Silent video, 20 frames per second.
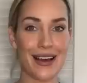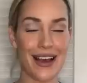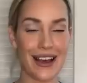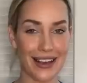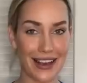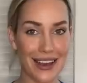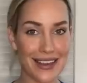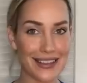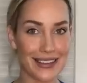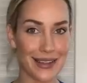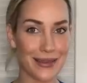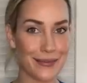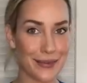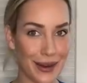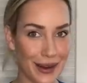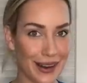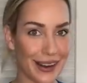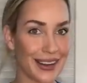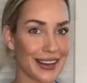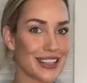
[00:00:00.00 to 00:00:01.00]
Augusta
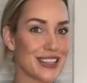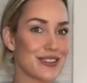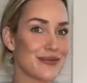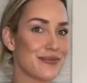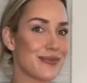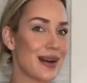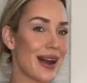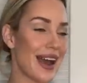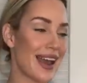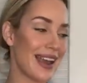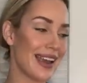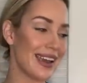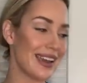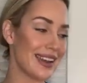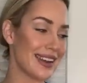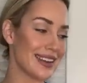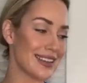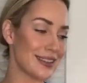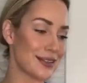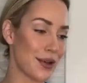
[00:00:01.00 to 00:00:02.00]
merch, but
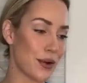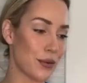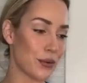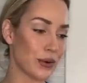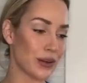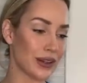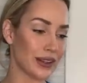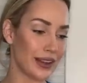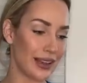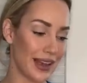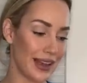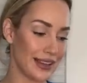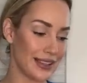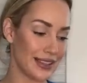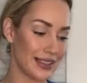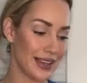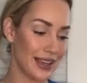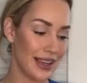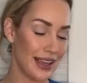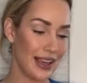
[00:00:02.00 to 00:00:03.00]
it is so worth
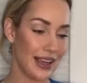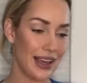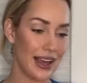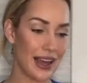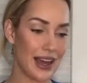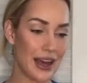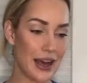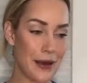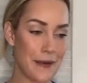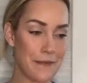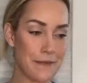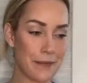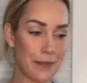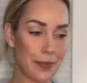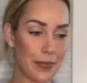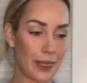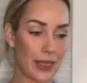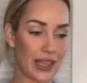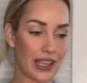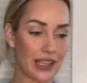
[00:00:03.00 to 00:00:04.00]
it.
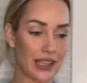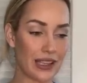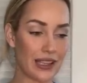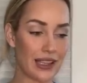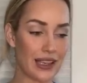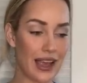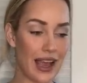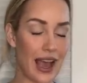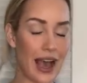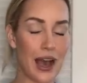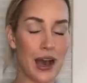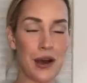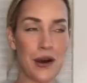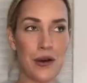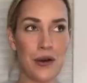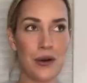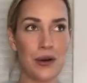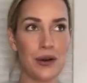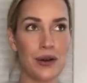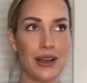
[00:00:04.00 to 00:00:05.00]

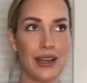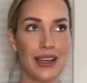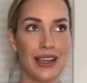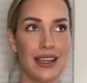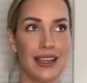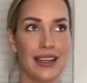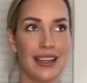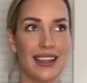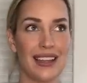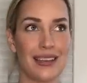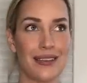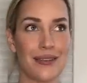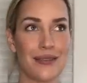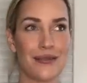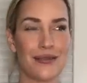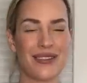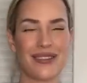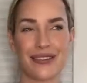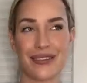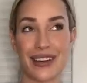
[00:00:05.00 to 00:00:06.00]
How
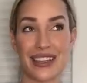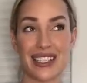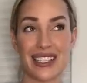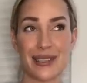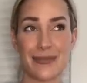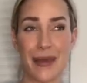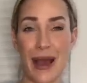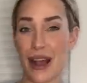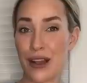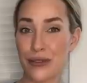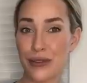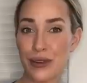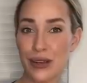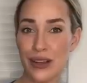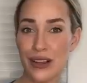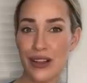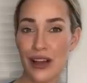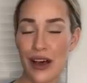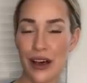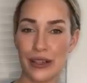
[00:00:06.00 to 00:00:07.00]
respectful
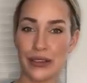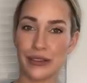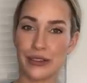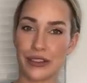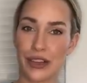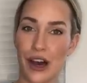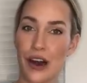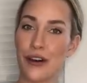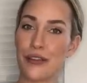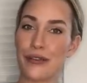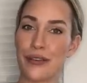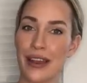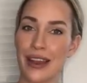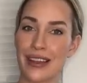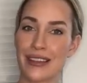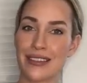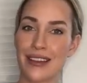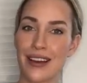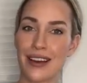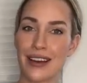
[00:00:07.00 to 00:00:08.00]
all of the golf
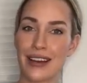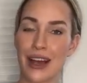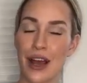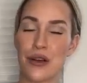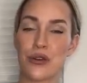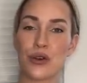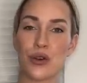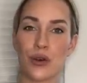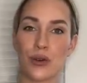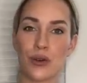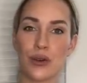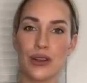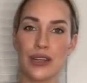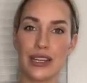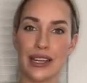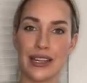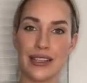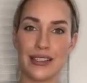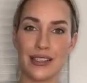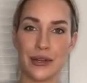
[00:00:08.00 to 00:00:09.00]
fans are and how cool it
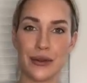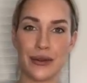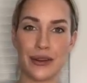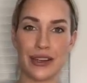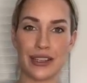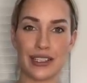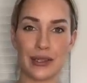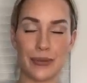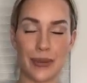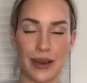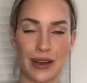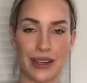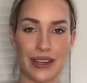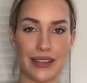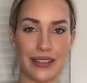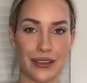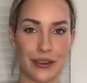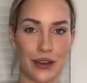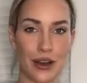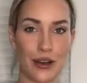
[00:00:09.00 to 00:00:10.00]
is to
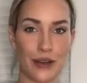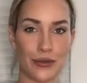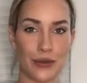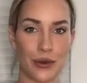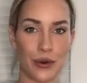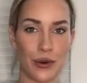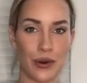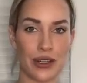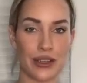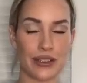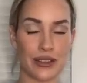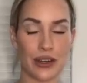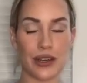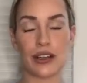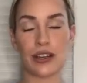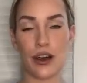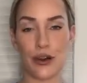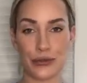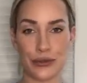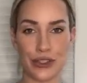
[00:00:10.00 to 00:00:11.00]
experience a golf course or a
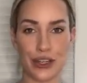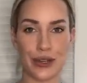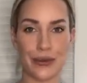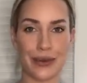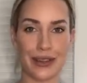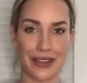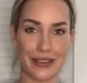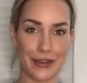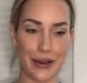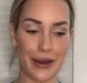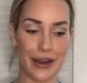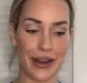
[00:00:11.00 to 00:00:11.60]
golf tournament,